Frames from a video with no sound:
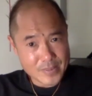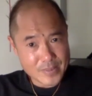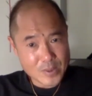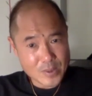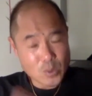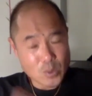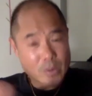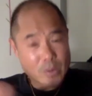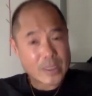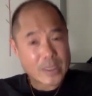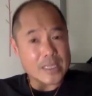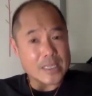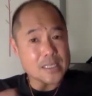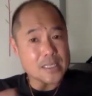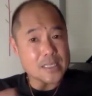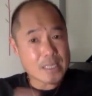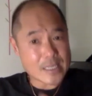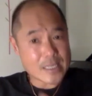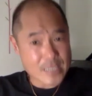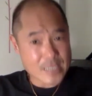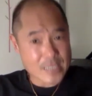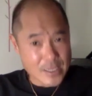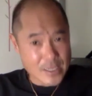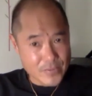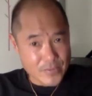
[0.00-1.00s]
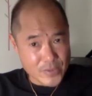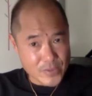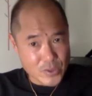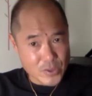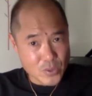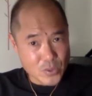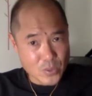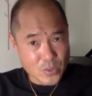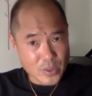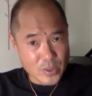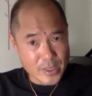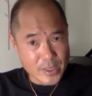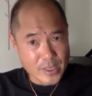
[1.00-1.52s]
who needs less
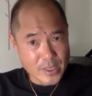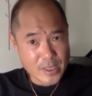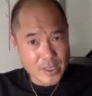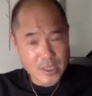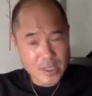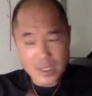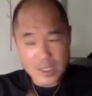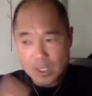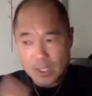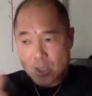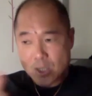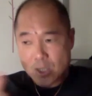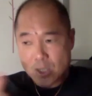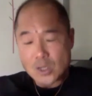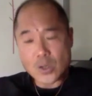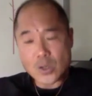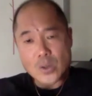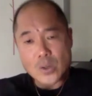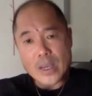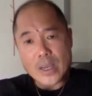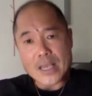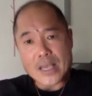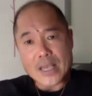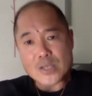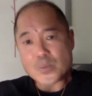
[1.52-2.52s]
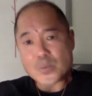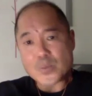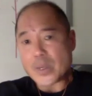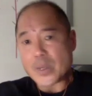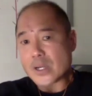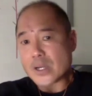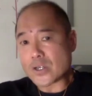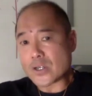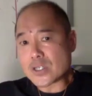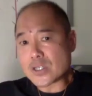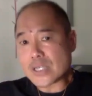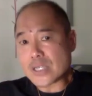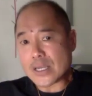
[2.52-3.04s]
inventory, who has better
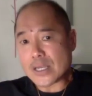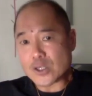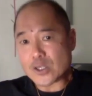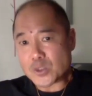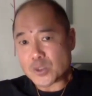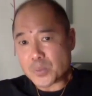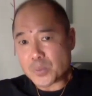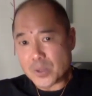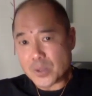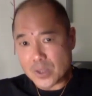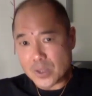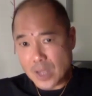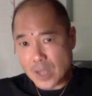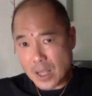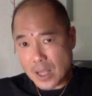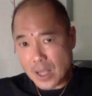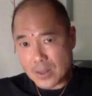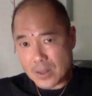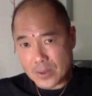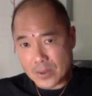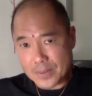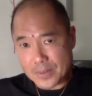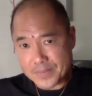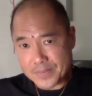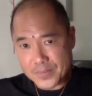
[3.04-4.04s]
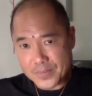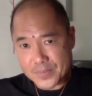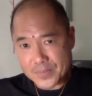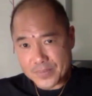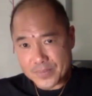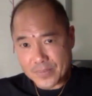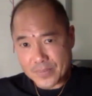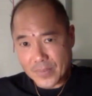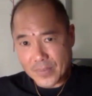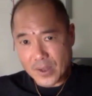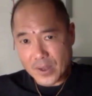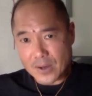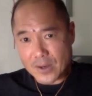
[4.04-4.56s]
sales per dollar
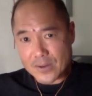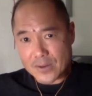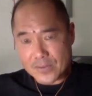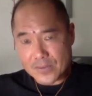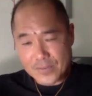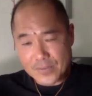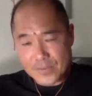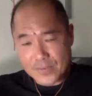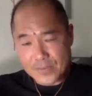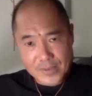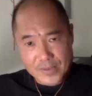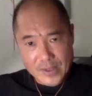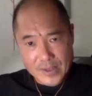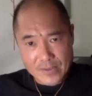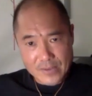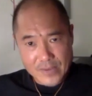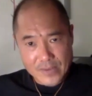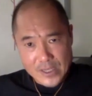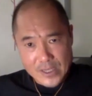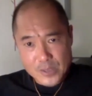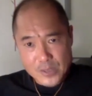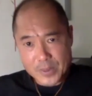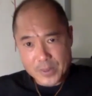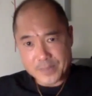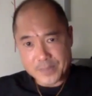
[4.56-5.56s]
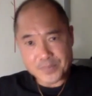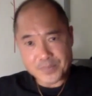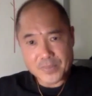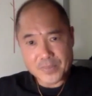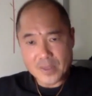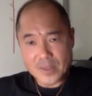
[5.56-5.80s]
of investment.